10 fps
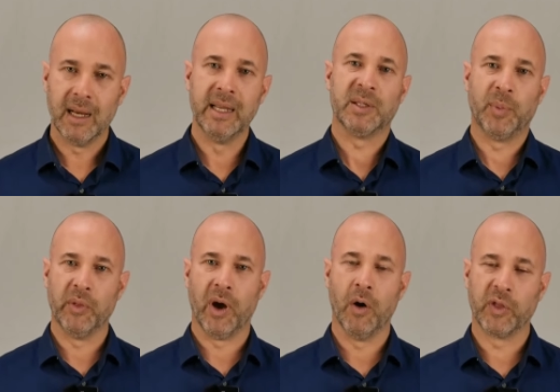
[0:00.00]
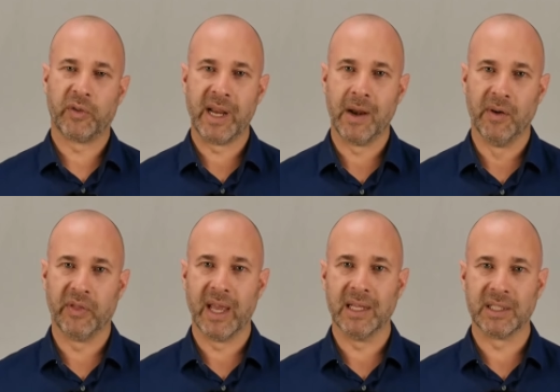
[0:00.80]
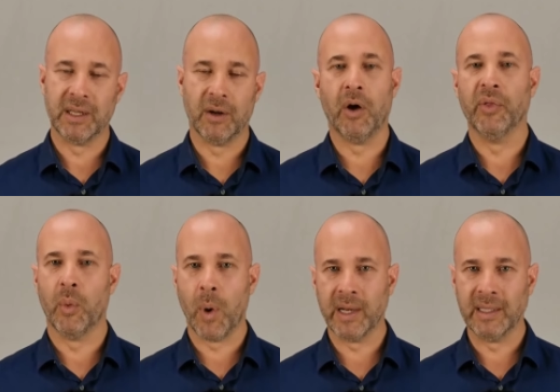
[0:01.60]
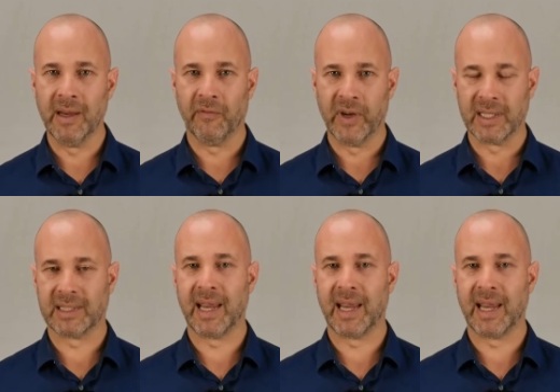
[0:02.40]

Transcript: let's put the whole $300,000 on the 1-year fix